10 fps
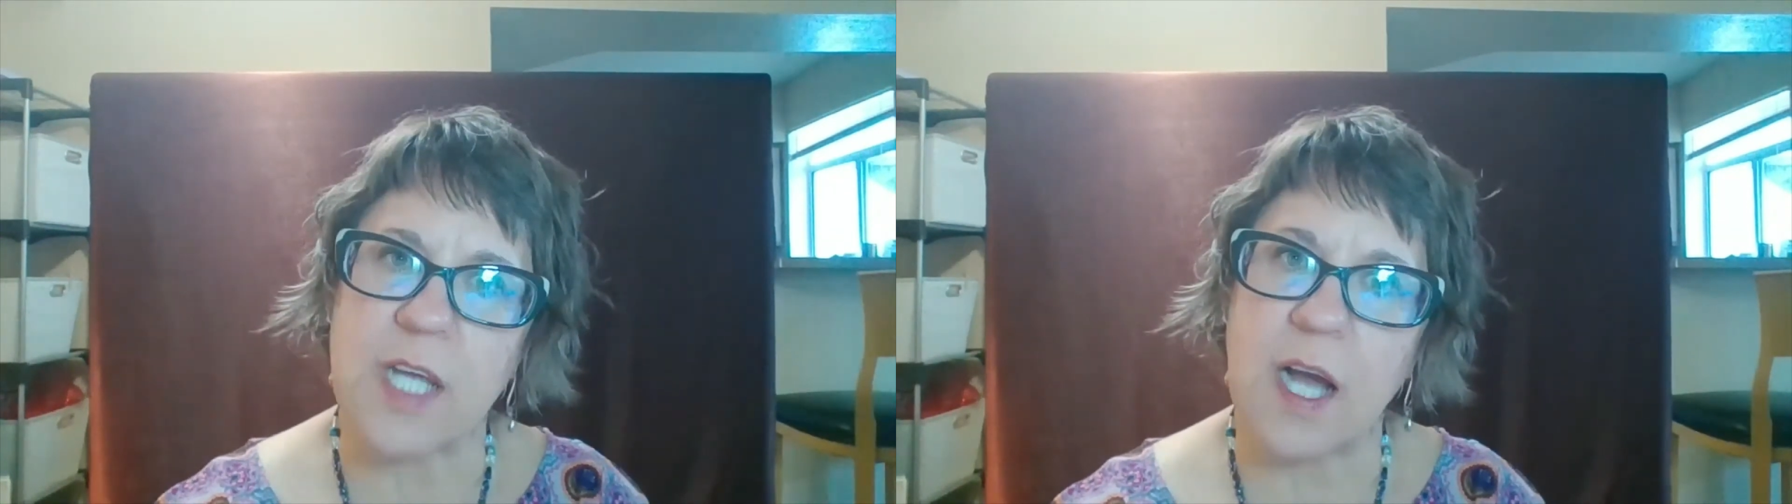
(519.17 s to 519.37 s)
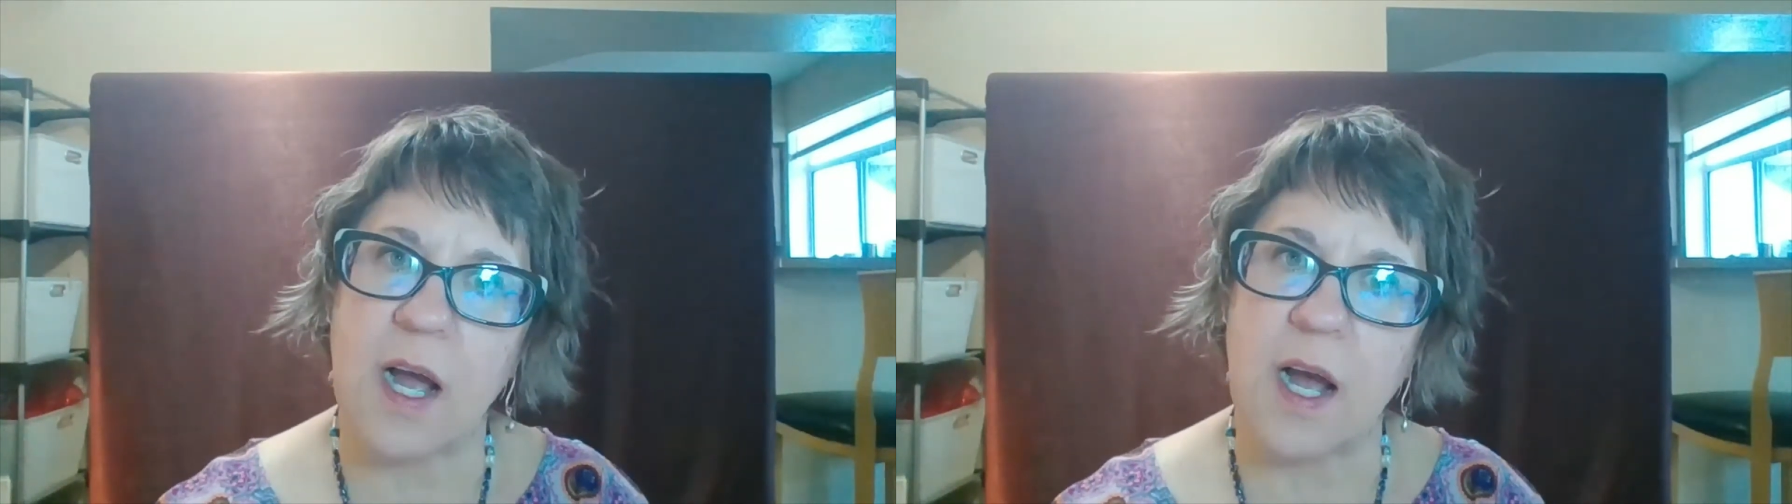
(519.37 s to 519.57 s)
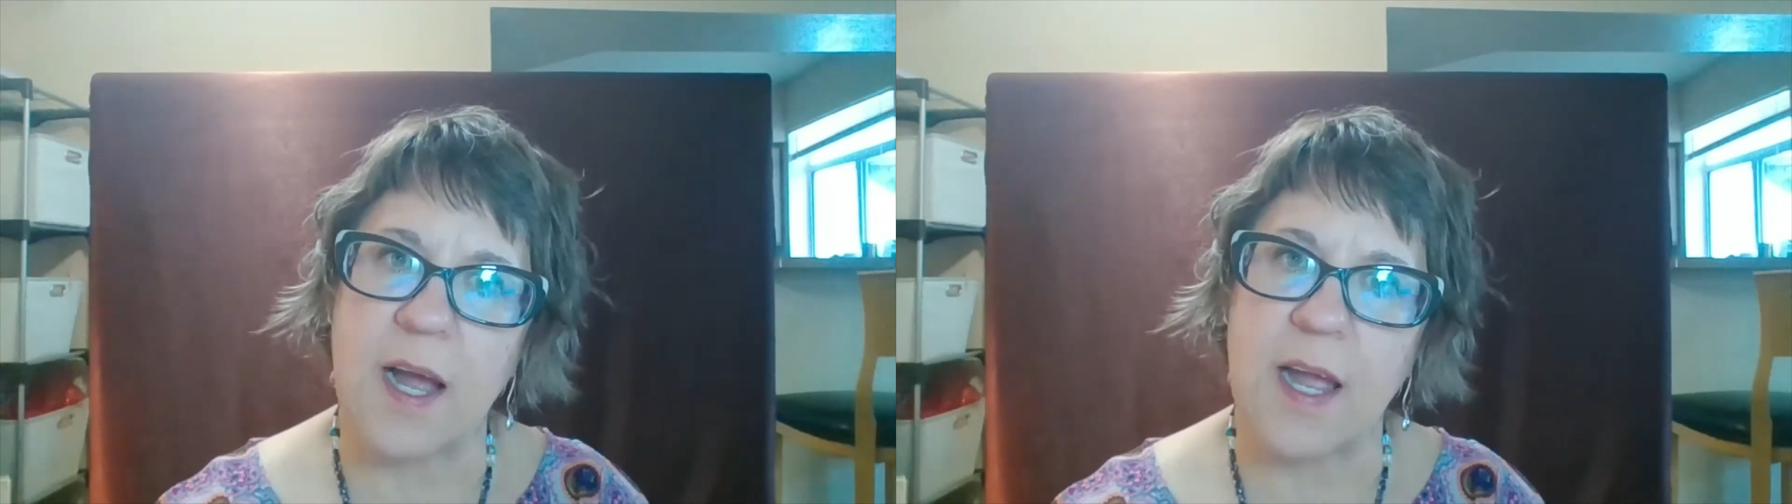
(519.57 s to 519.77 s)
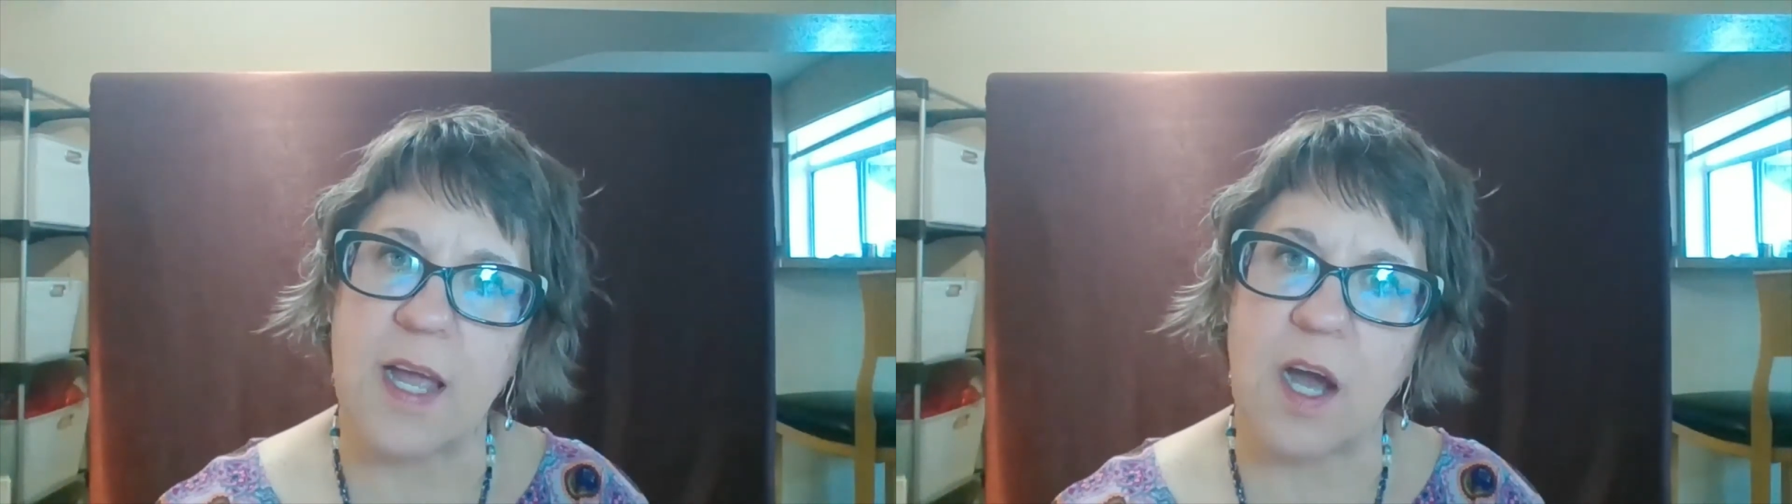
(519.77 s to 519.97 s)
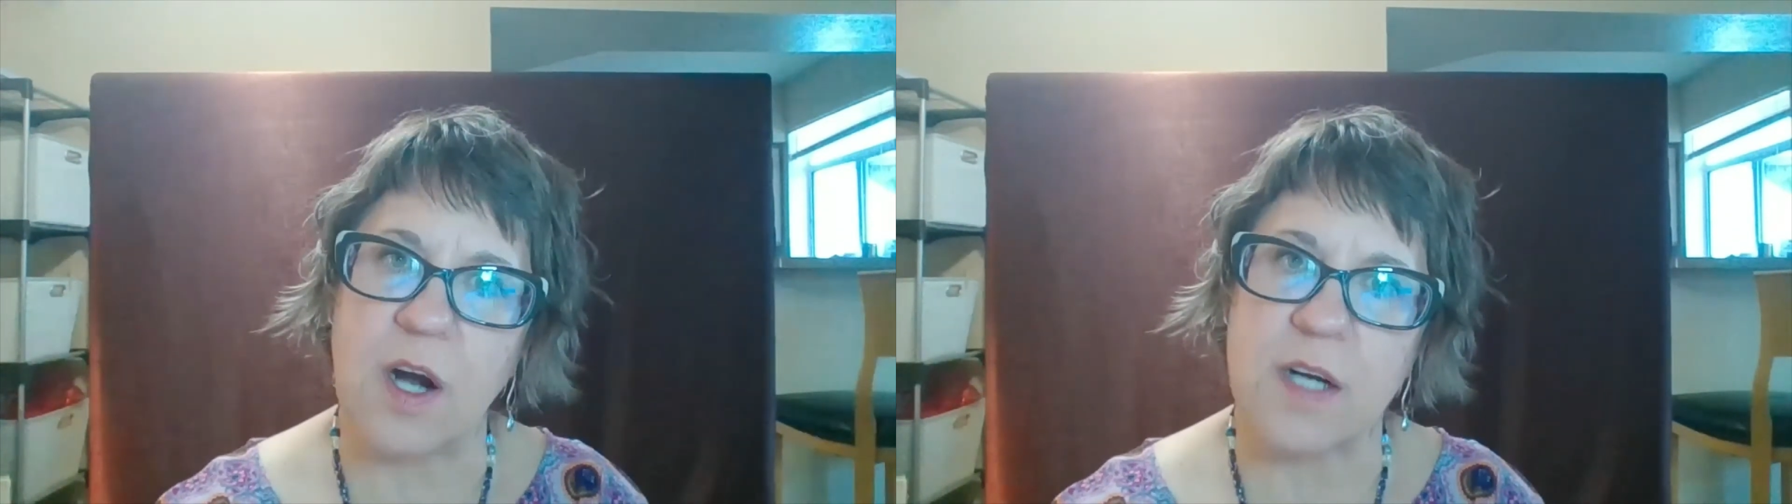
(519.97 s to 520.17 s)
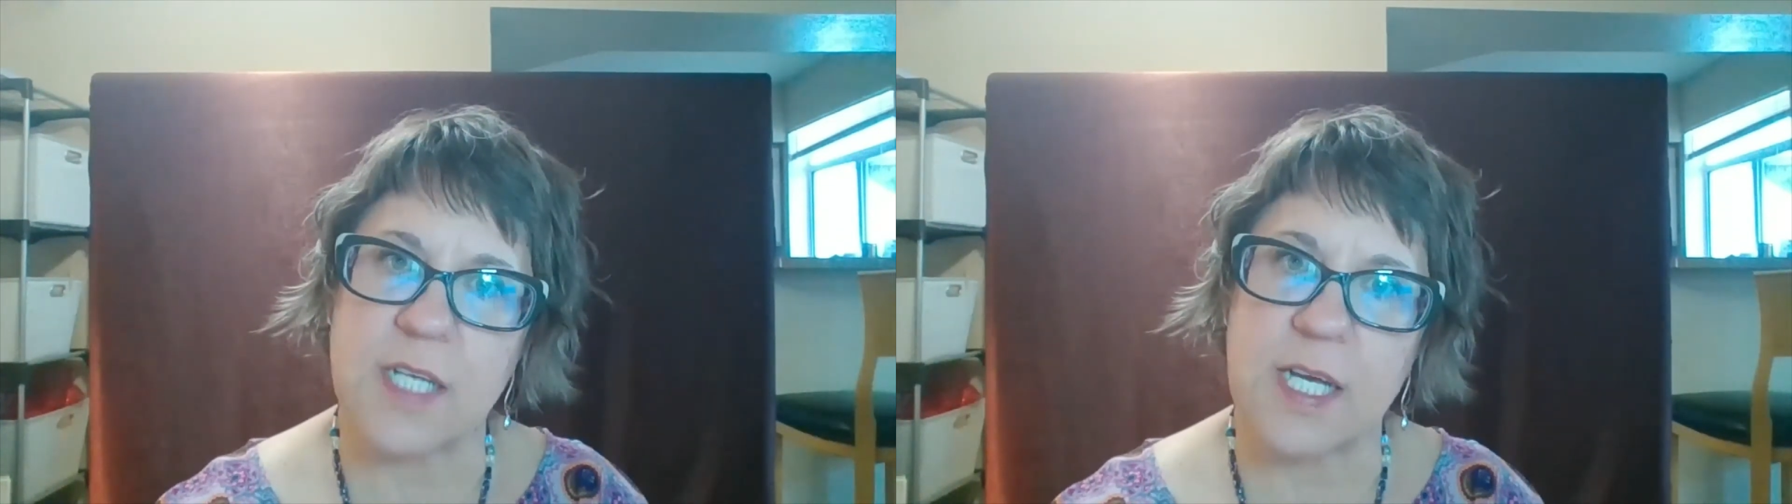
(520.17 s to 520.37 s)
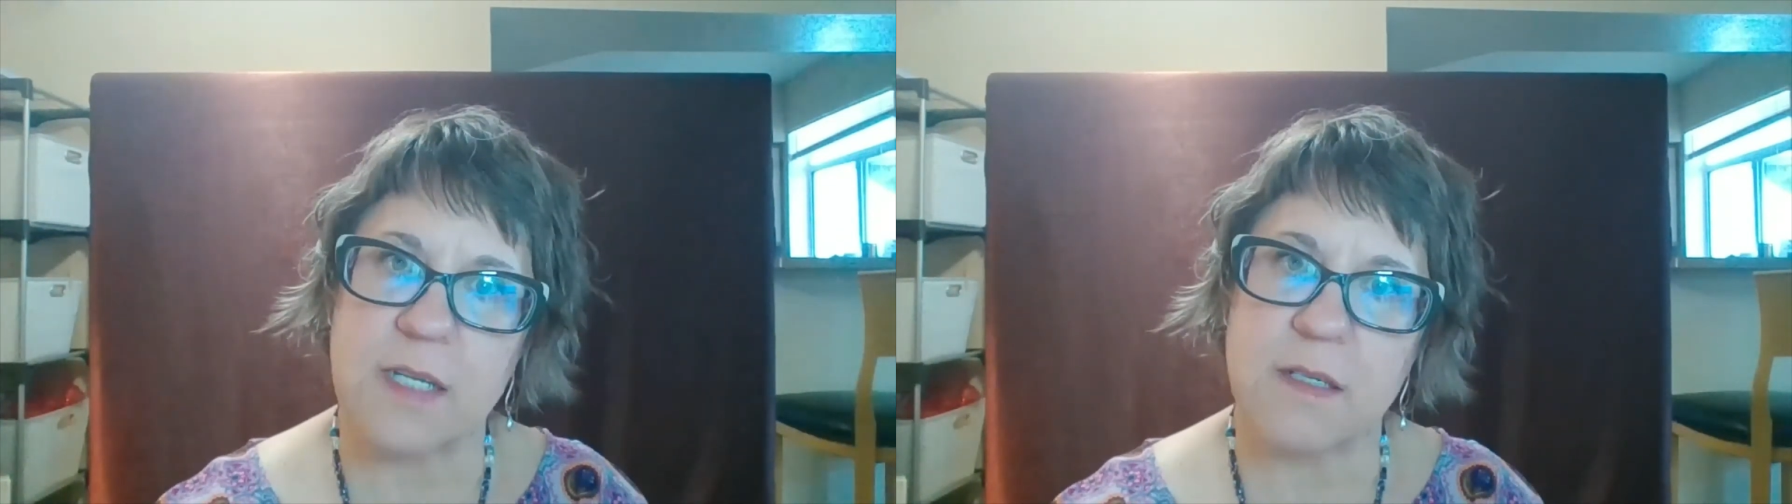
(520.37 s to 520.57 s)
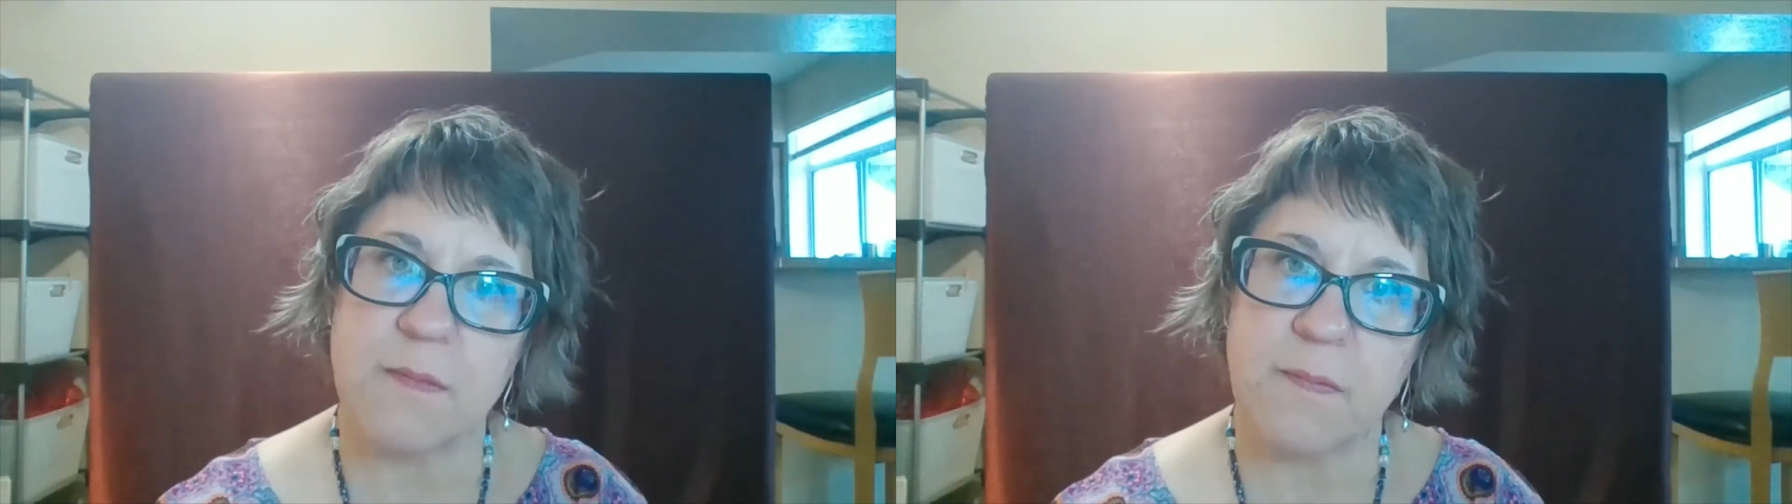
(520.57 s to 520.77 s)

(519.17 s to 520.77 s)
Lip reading: high octane.